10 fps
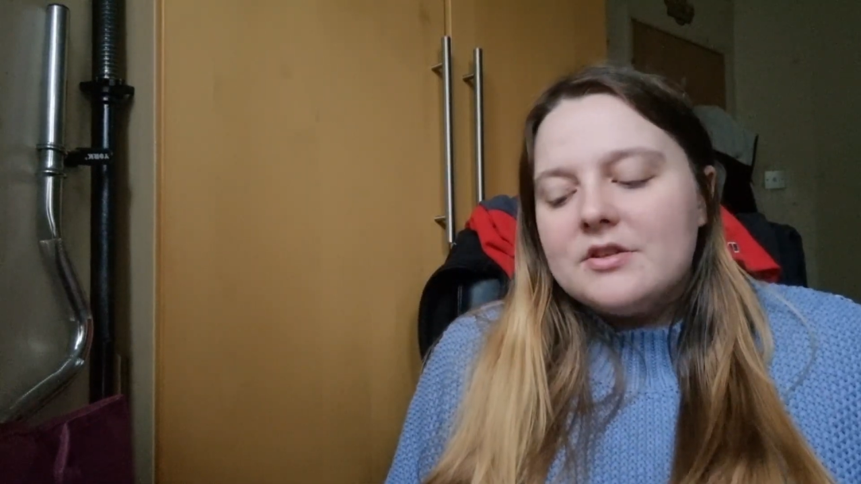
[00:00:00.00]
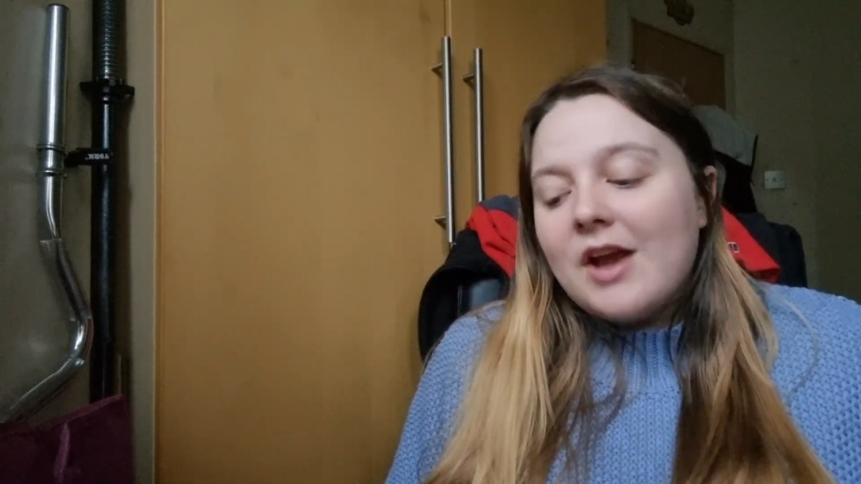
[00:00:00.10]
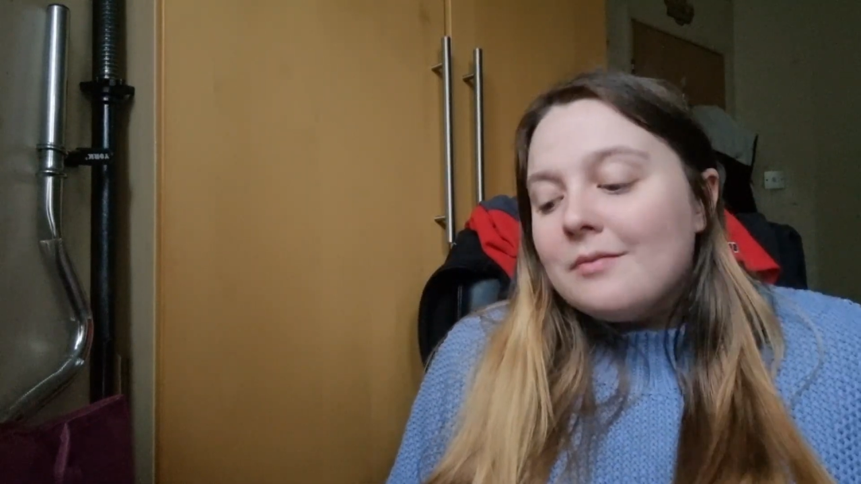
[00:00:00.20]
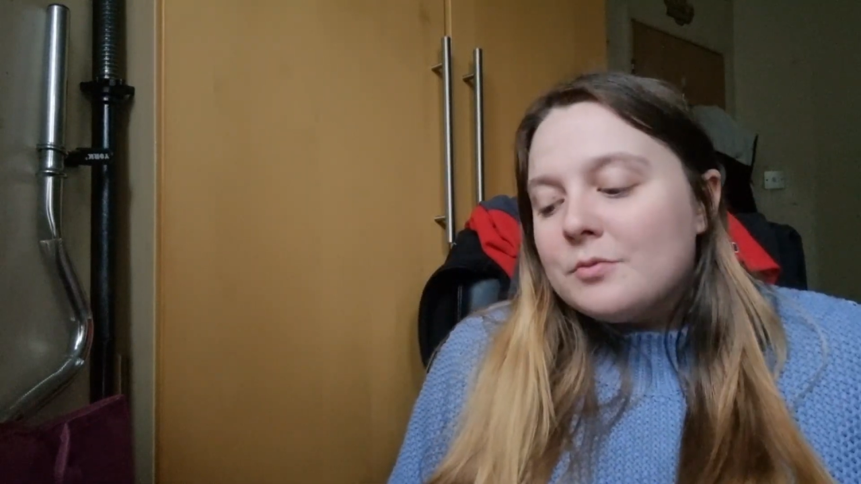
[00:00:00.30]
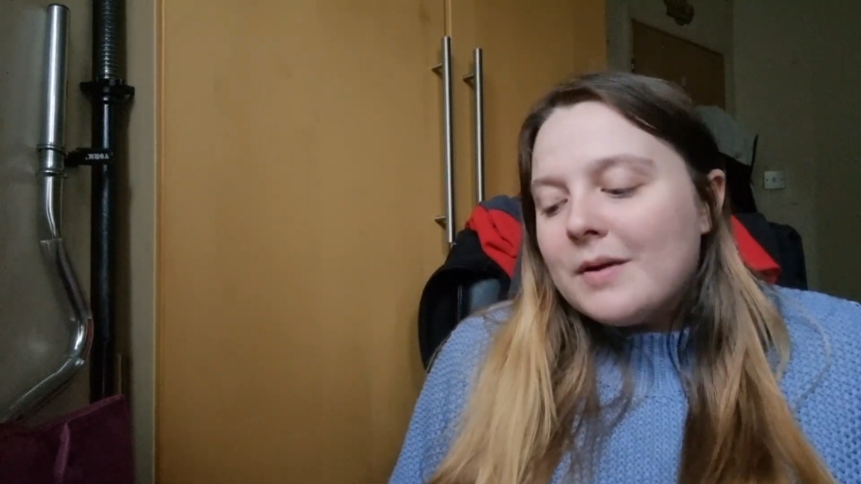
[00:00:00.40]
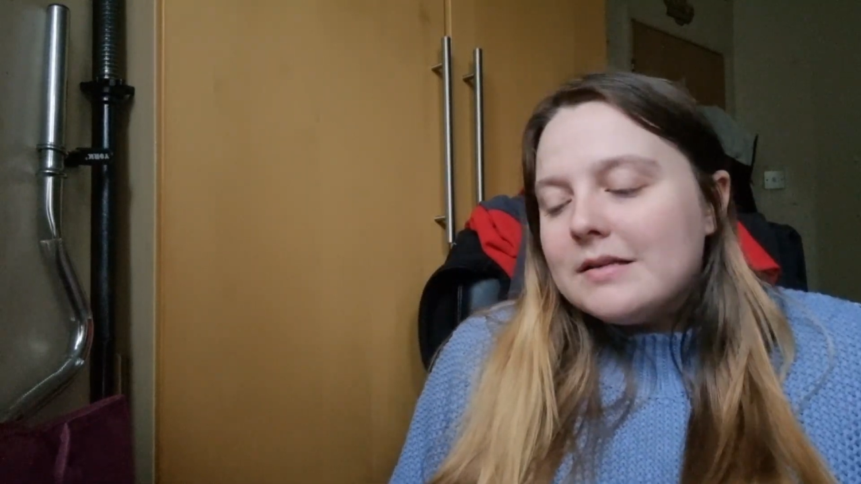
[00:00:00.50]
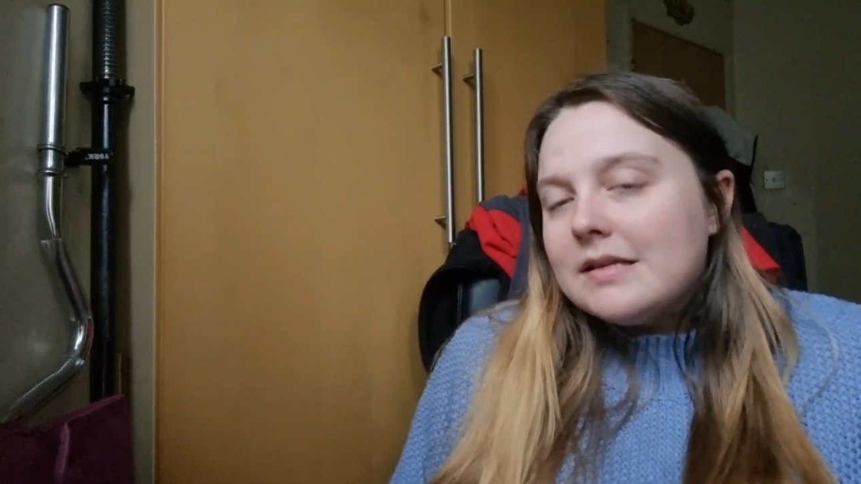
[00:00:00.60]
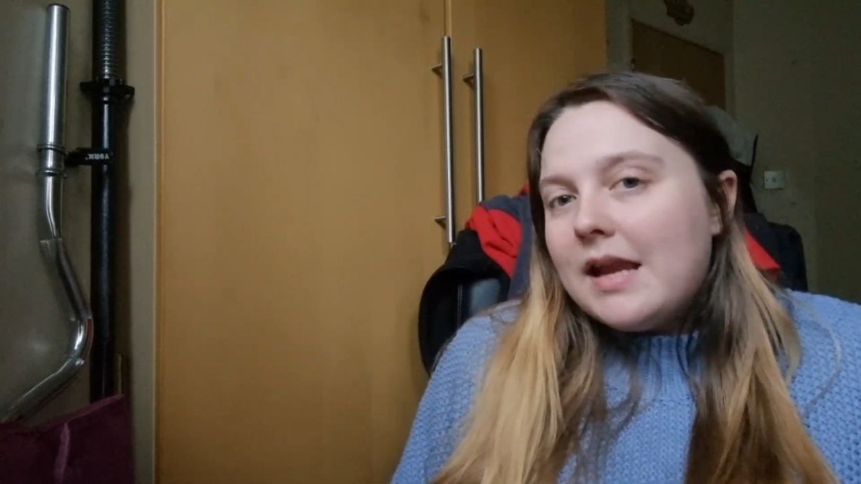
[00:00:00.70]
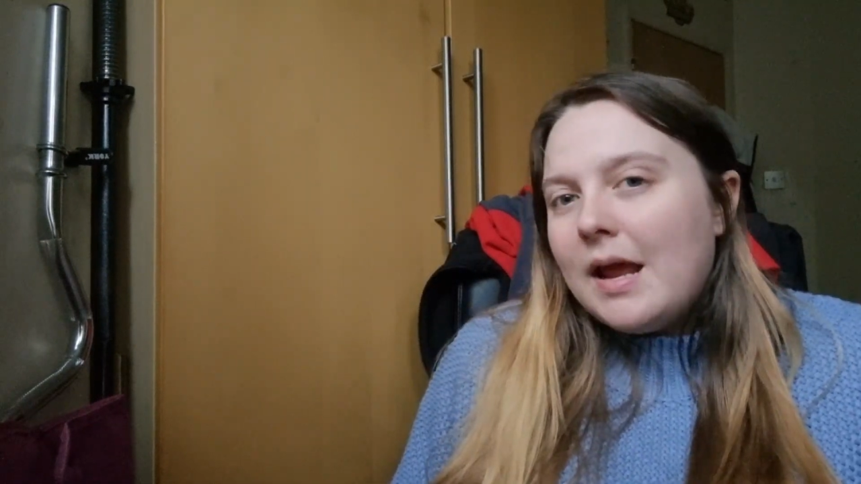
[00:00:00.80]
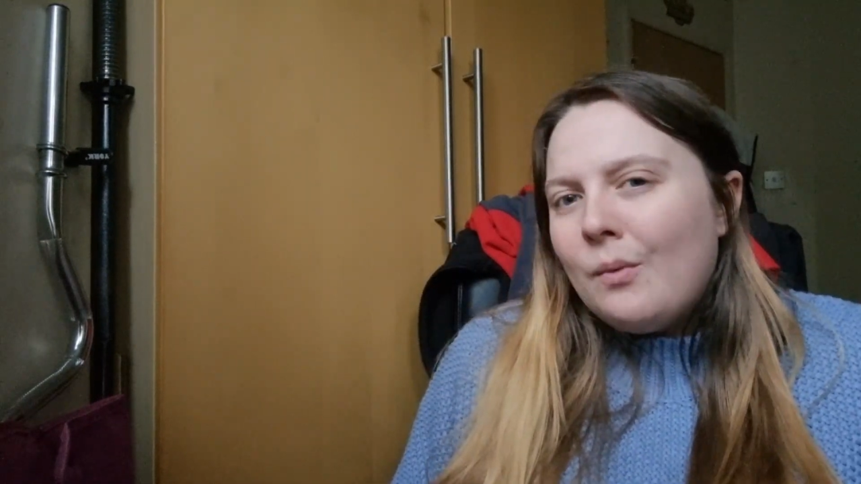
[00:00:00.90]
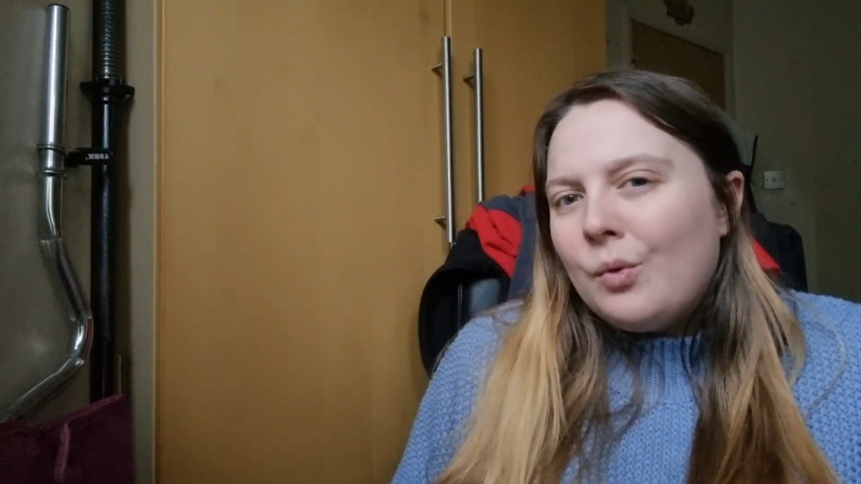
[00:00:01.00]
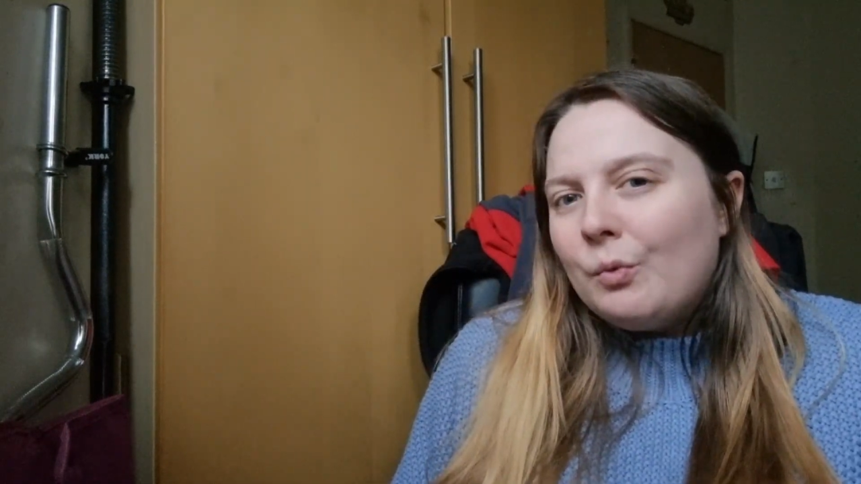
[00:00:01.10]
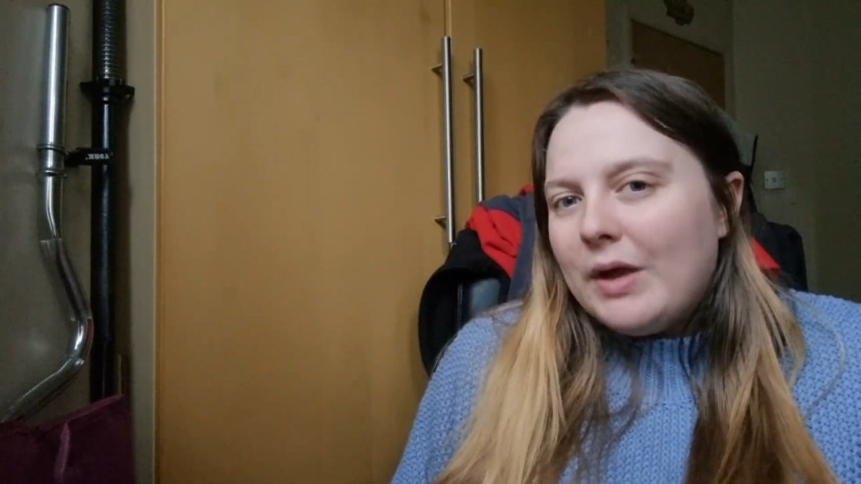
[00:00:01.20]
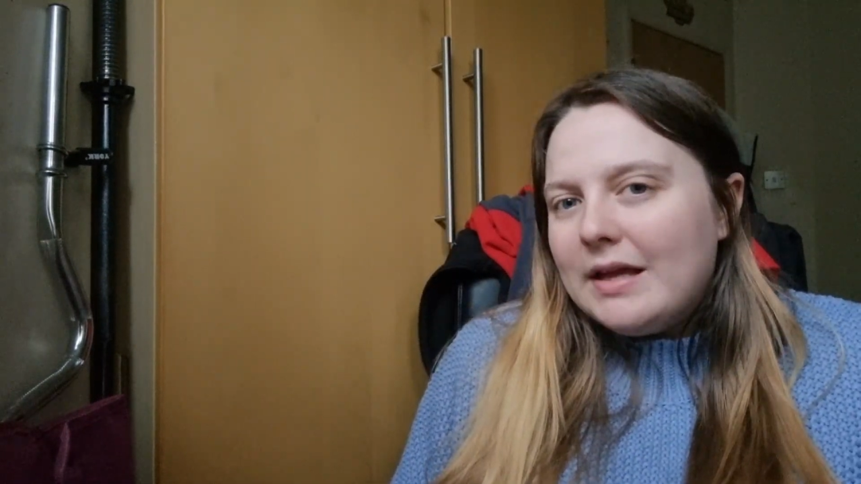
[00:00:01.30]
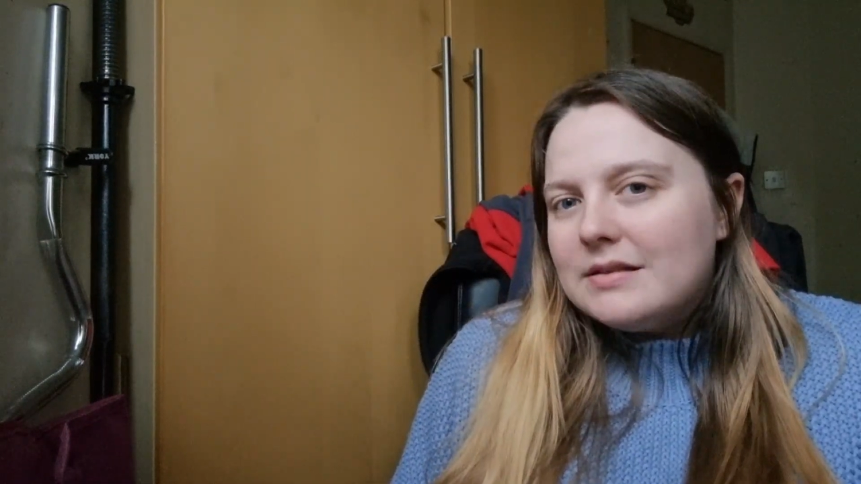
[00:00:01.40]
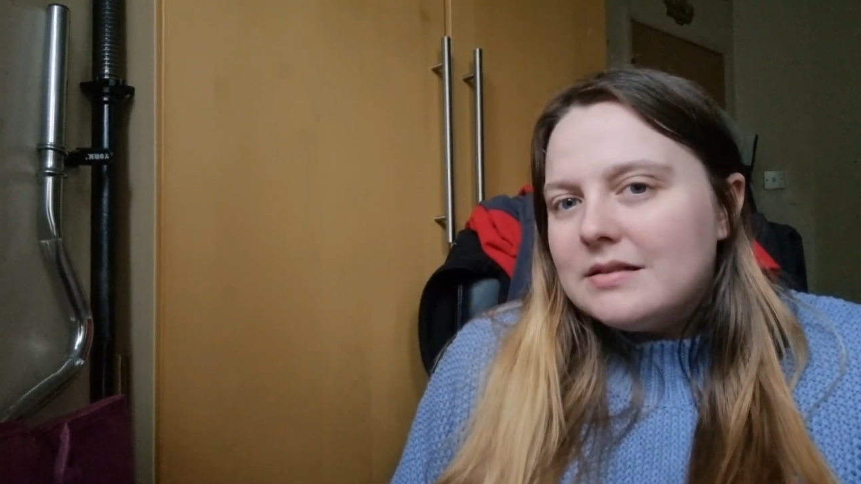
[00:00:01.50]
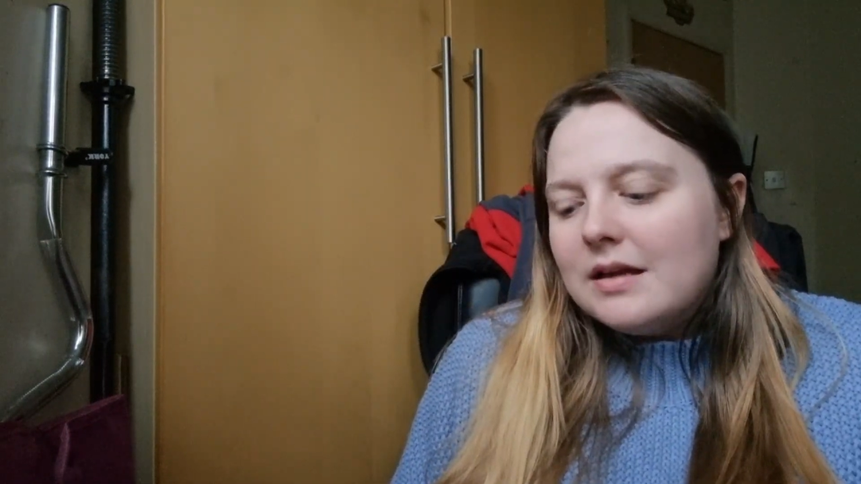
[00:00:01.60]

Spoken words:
chapter breaks in here were weird.